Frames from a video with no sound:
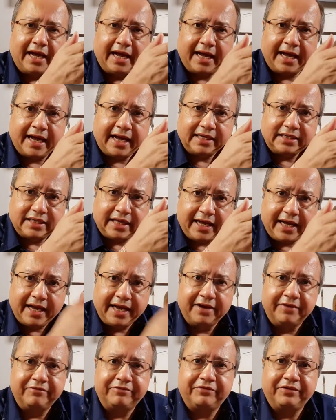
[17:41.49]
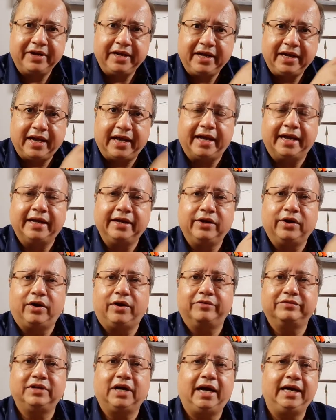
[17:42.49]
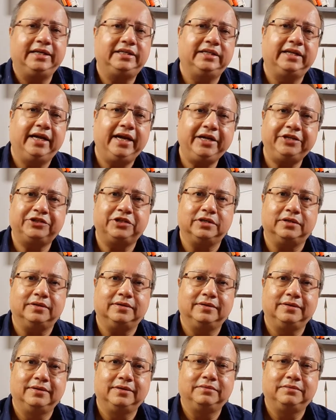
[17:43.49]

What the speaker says: at every end of the iteration.